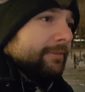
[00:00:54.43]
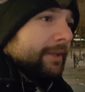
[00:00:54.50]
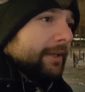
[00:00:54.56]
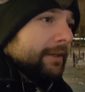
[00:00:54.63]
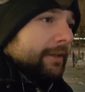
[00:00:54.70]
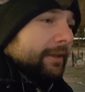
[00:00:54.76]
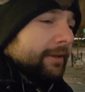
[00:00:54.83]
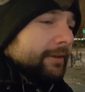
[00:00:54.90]

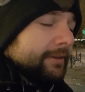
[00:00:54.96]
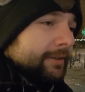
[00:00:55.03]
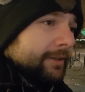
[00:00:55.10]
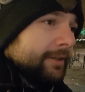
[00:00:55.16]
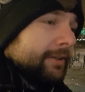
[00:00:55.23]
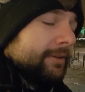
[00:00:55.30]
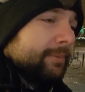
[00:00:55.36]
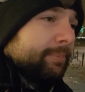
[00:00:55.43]

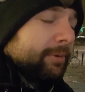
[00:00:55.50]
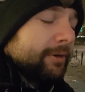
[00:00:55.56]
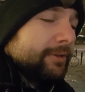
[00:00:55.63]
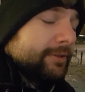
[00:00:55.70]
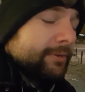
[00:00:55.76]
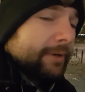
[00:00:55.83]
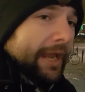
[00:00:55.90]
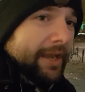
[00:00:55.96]
the
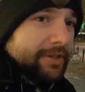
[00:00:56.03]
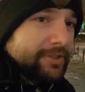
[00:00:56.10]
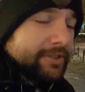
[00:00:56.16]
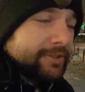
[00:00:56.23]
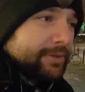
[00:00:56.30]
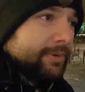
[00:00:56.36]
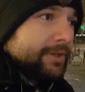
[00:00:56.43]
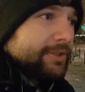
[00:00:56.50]
person who asked
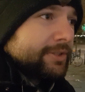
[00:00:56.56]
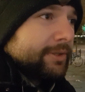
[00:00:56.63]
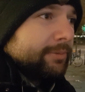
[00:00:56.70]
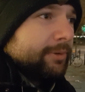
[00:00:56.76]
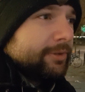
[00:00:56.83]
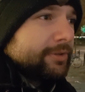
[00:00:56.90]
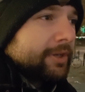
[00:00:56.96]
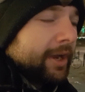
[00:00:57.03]
this question
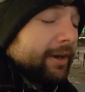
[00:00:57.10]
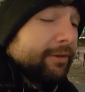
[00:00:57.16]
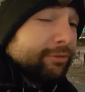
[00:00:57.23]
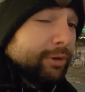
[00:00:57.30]
was kind of